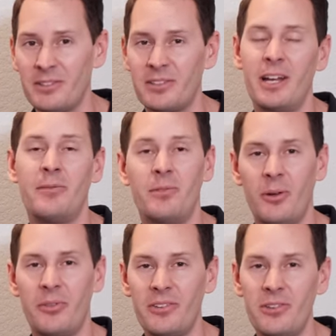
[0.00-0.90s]
just kind of, you
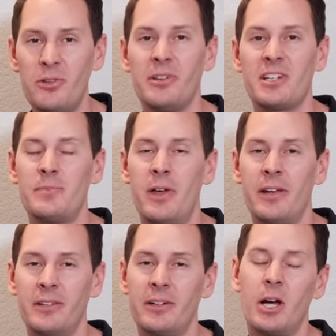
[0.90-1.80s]
know, things that you can
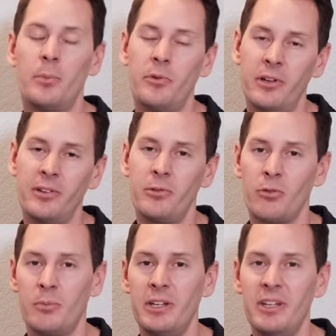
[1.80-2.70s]
expect and a couple of things to
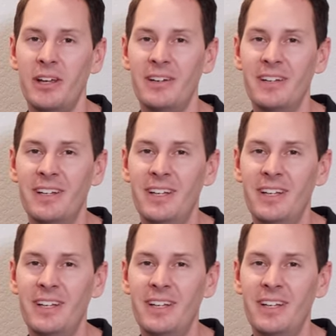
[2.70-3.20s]
remediate,